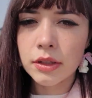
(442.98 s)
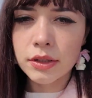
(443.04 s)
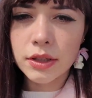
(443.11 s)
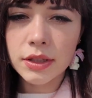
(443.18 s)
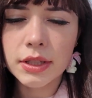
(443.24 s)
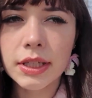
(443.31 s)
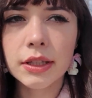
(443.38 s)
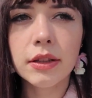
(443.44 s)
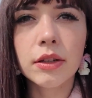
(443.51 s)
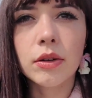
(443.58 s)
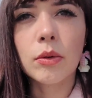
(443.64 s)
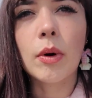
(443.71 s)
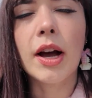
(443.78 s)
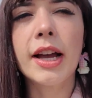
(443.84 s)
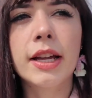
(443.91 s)
It's just like the
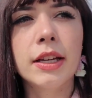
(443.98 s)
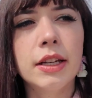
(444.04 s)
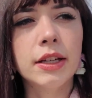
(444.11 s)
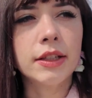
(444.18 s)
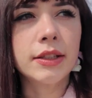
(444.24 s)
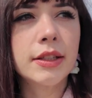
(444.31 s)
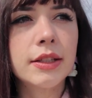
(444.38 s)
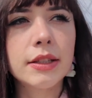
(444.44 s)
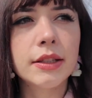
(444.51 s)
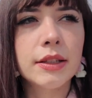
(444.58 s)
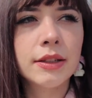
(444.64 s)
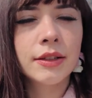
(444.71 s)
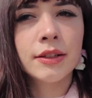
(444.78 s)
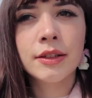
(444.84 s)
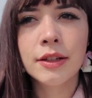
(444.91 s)
quietness.
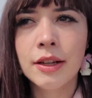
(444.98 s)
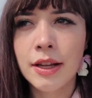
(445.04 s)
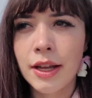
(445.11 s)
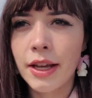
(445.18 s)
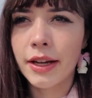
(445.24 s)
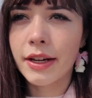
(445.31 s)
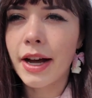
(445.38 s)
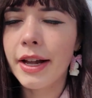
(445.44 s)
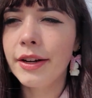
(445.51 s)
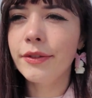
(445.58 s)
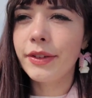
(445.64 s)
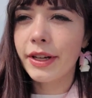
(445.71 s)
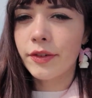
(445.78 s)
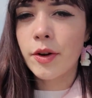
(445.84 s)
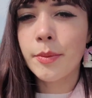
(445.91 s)
It kind
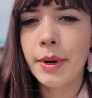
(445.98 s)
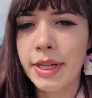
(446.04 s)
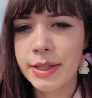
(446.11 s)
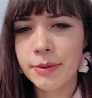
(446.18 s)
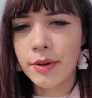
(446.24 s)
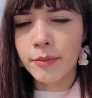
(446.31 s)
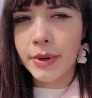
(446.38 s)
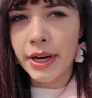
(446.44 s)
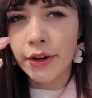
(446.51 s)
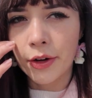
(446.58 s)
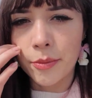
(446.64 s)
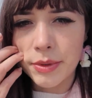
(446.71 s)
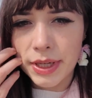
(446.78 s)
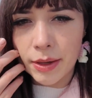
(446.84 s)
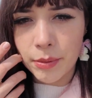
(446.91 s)
of like reminds me of my
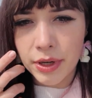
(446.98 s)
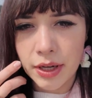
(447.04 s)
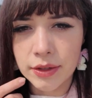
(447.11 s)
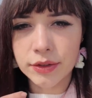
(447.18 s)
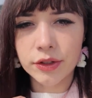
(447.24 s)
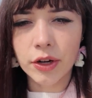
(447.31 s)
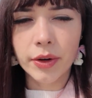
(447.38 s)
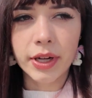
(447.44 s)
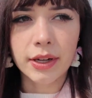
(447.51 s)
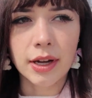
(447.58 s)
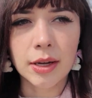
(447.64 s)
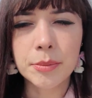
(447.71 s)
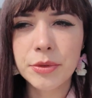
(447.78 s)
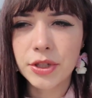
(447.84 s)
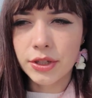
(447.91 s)
hometown when I was growing
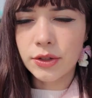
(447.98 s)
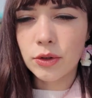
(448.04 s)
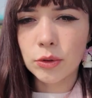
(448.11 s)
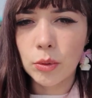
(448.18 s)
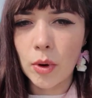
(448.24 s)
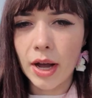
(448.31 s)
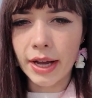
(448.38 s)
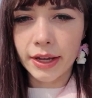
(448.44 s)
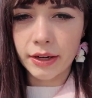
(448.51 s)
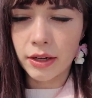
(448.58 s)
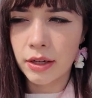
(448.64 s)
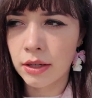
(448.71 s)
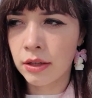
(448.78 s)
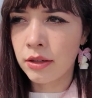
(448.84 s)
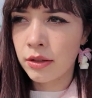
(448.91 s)
up, just
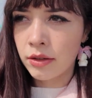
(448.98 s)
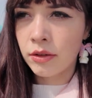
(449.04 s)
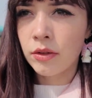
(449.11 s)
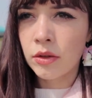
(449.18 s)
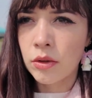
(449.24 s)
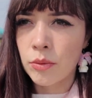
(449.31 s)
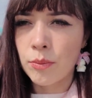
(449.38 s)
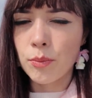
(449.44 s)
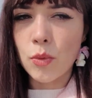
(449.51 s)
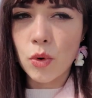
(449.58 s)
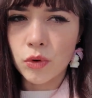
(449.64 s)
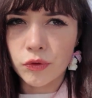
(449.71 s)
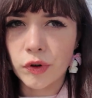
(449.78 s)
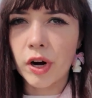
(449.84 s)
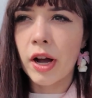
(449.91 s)
quieter,
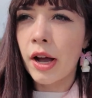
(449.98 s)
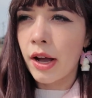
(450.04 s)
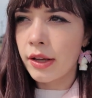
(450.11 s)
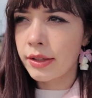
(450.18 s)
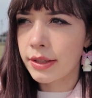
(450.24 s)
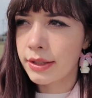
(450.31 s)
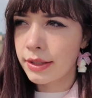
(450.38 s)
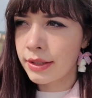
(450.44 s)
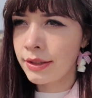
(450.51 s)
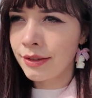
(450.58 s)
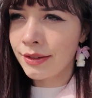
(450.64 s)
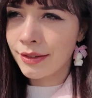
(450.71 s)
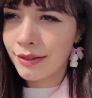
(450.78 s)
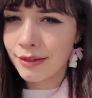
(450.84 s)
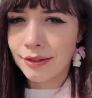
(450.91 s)
more grass,
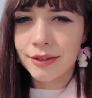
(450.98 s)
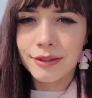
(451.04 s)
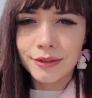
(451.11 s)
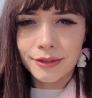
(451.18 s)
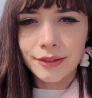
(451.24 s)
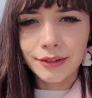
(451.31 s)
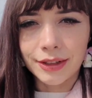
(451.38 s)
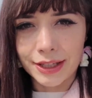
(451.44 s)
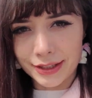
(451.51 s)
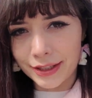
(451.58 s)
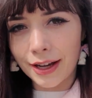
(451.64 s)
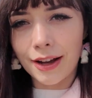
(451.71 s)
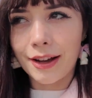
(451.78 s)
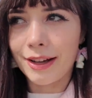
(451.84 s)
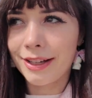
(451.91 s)
less
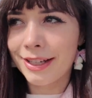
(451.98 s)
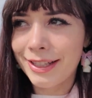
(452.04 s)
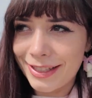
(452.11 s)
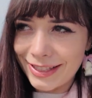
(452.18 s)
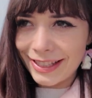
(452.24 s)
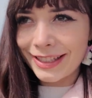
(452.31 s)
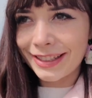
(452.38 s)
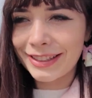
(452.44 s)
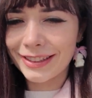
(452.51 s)
cars.